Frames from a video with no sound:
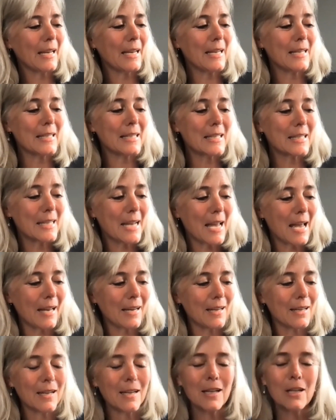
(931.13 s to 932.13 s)

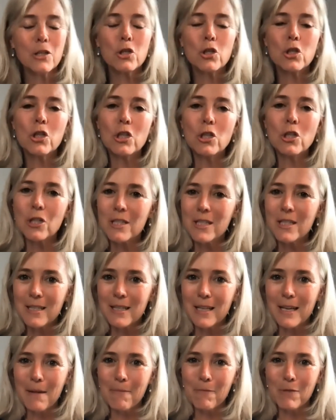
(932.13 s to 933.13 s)
Instead, she just
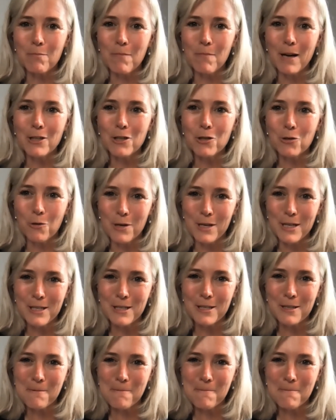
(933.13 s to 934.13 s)
slammed my
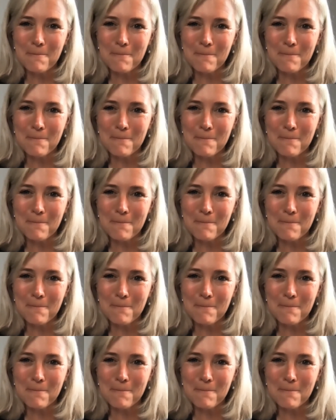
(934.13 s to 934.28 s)
choice.